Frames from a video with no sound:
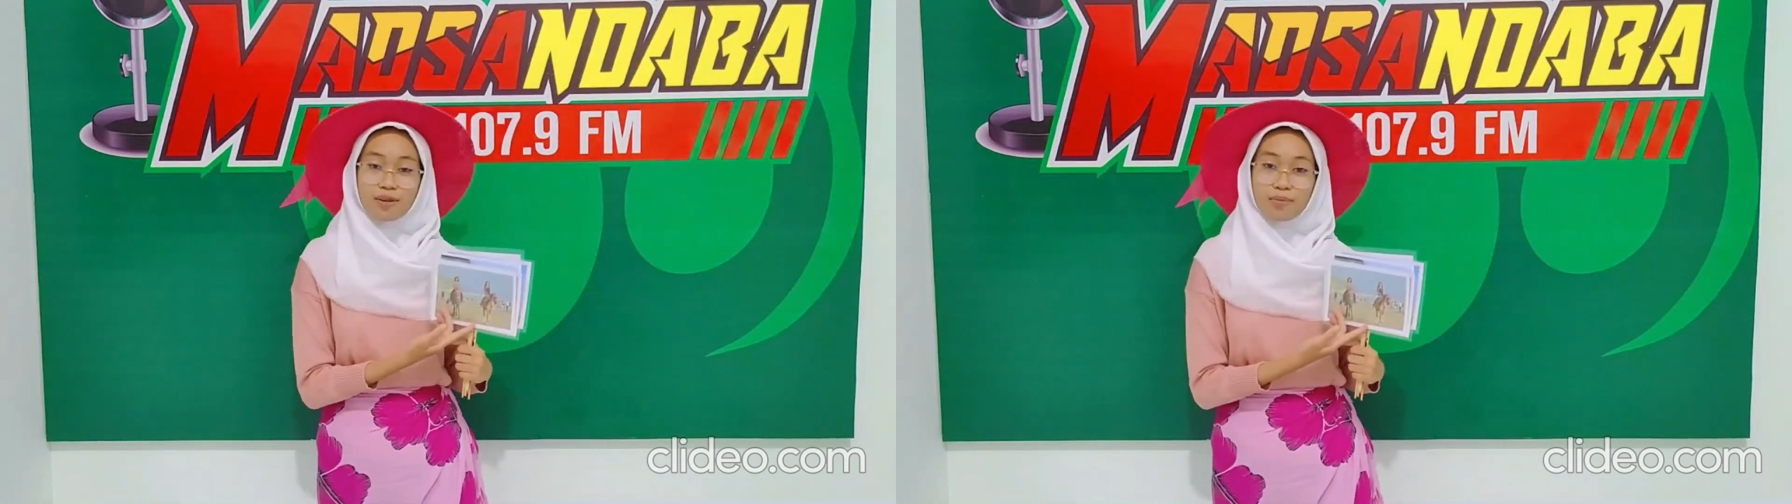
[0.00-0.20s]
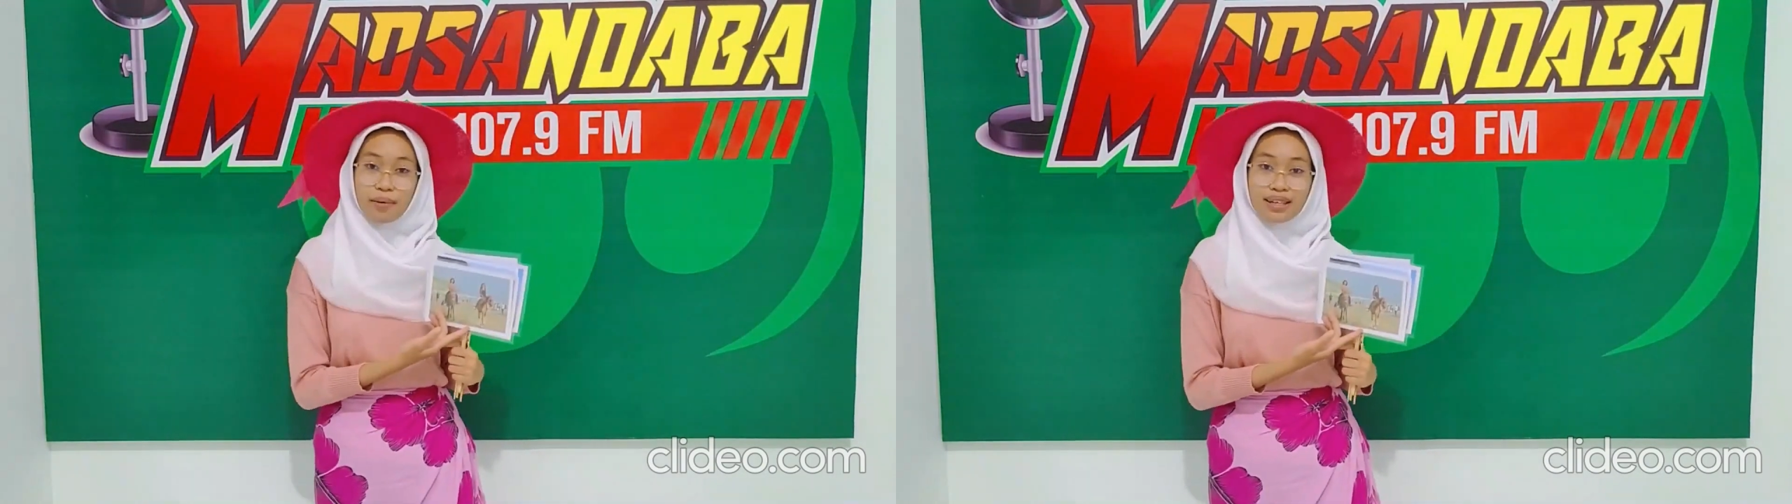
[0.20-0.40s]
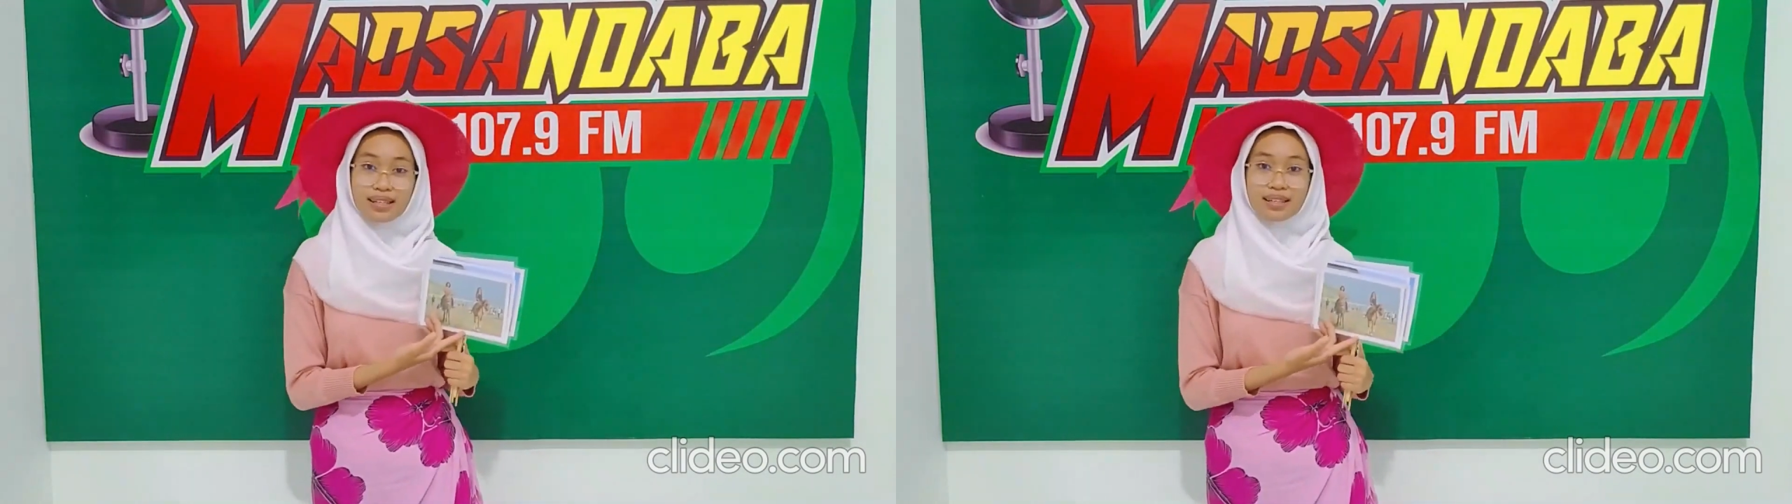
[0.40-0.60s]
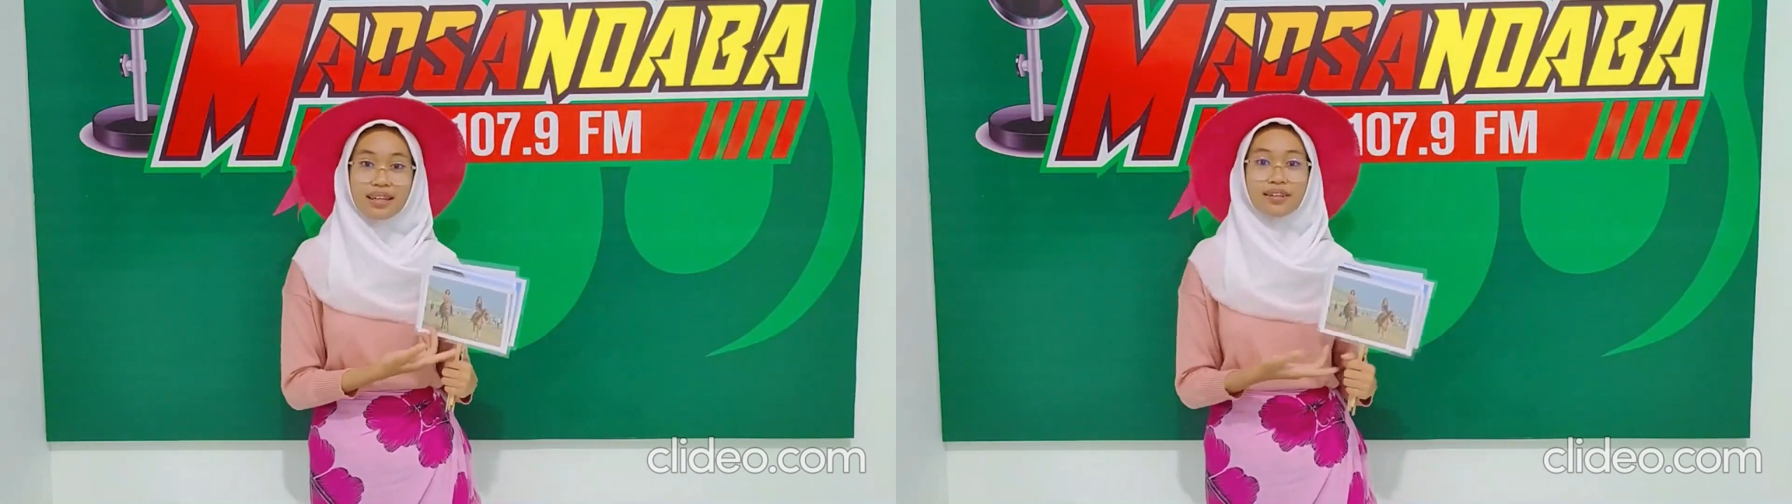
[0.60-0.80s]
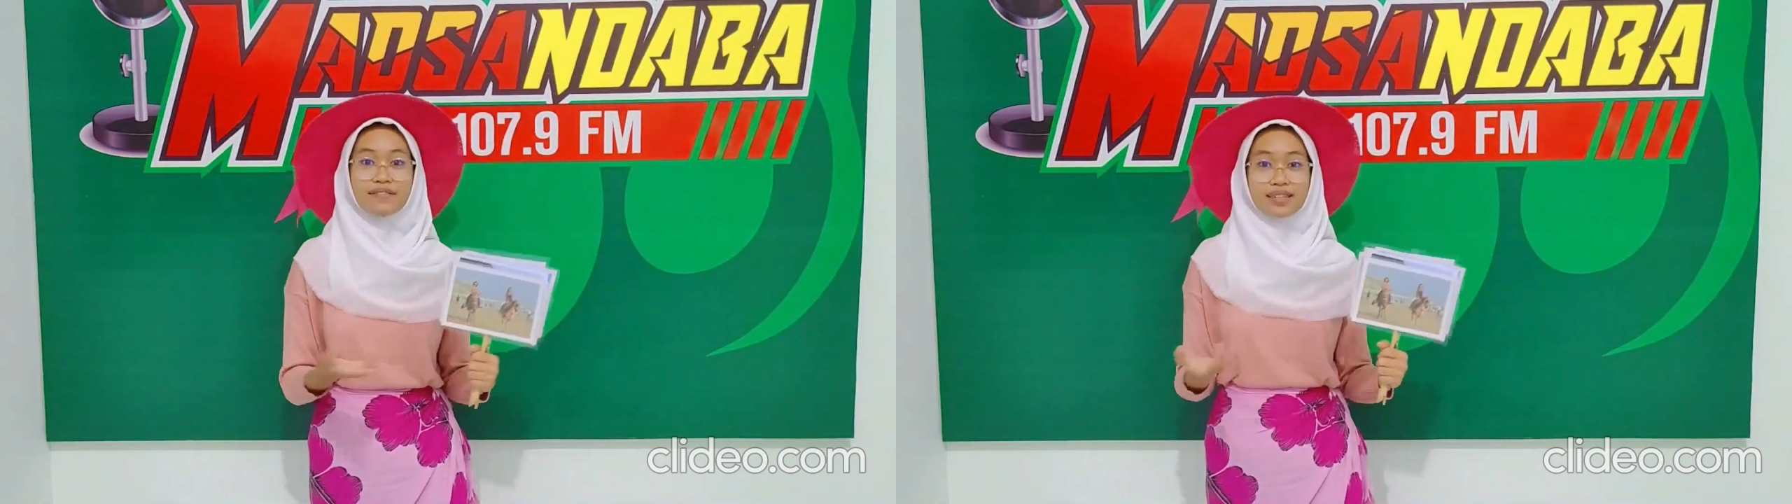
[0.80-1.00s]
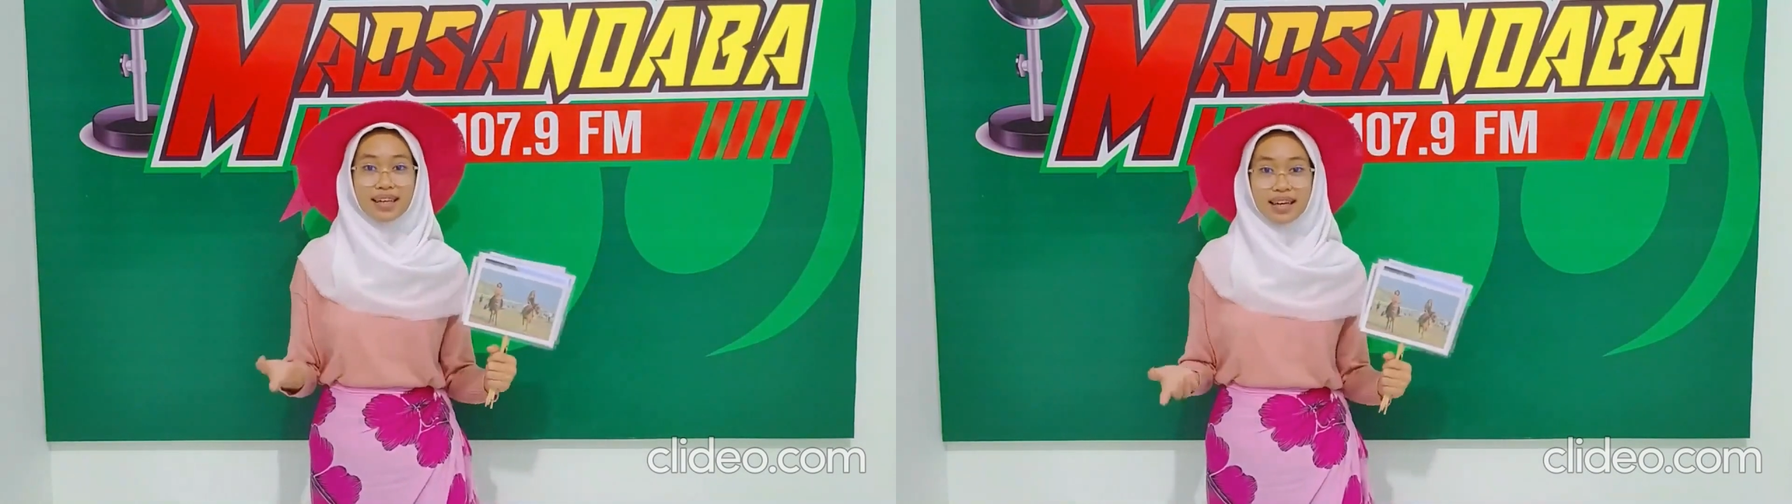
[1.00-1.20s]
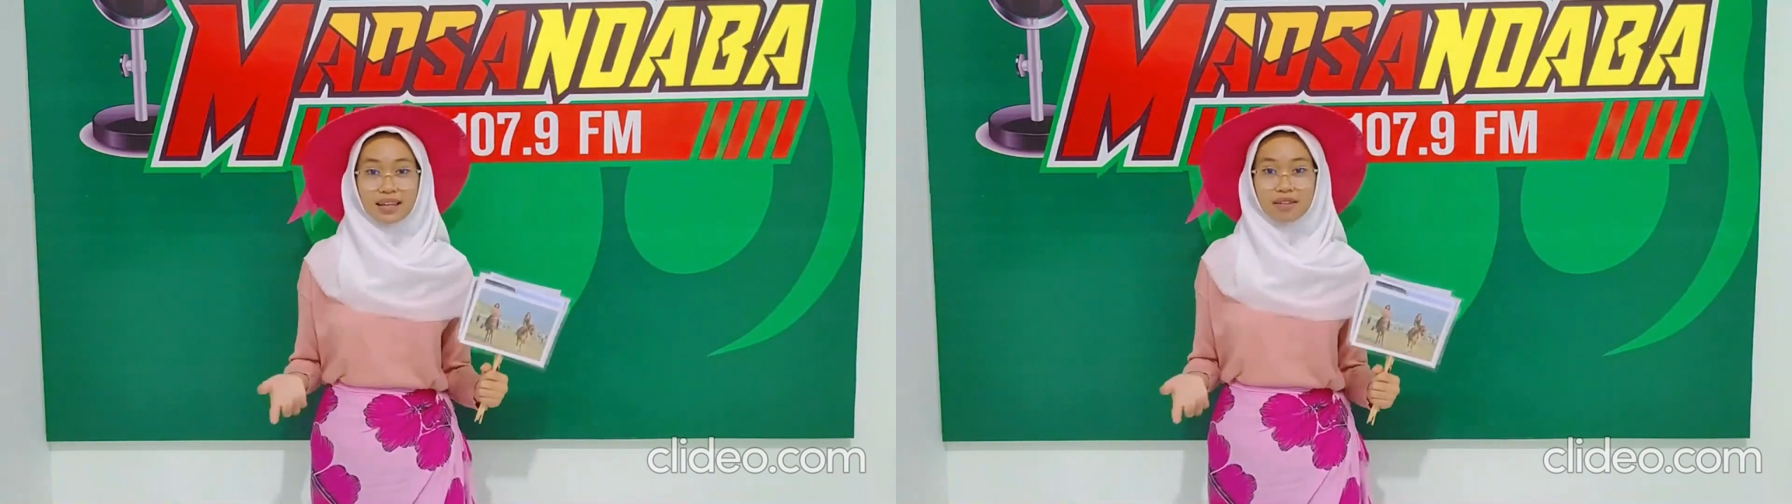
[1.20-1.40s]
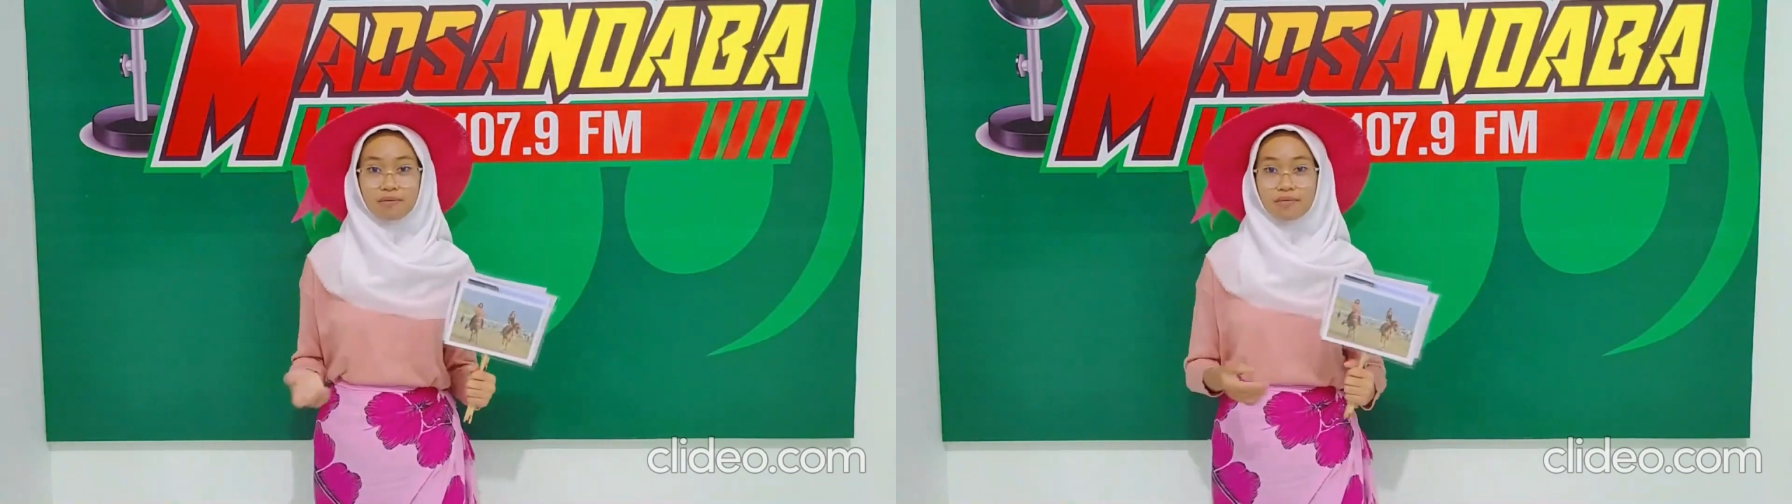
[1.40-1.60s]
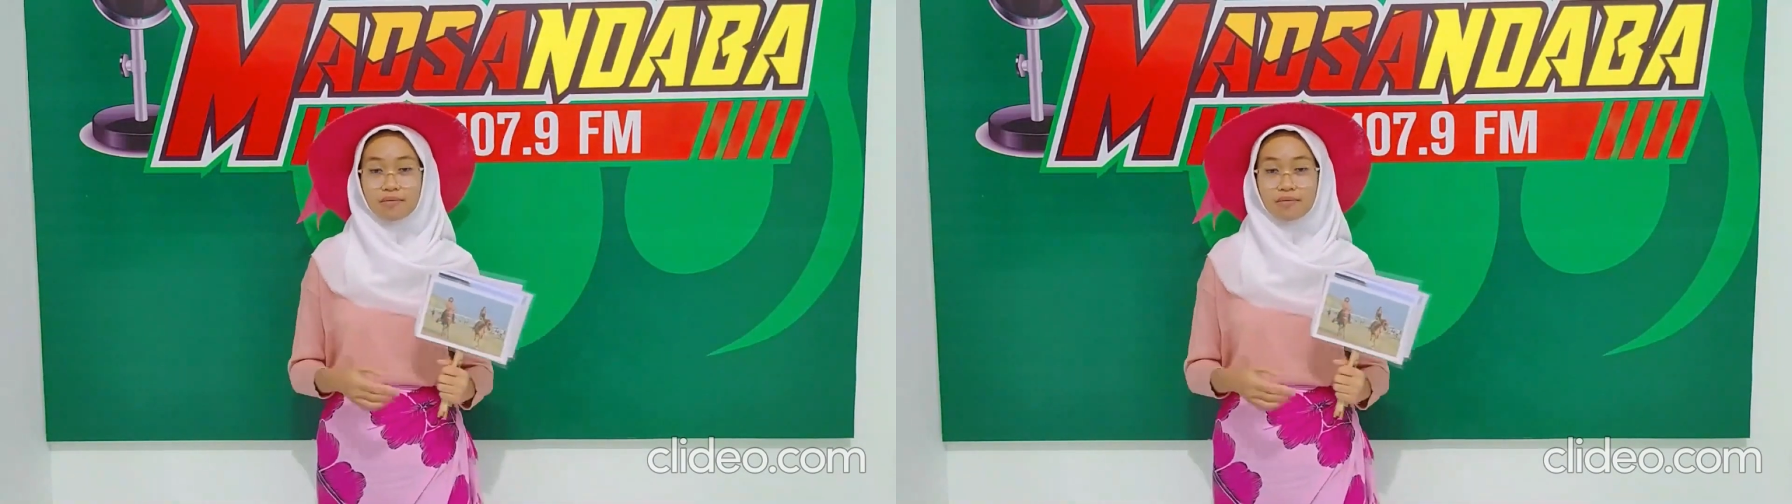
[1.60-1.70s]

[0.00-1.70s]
expanse of sand.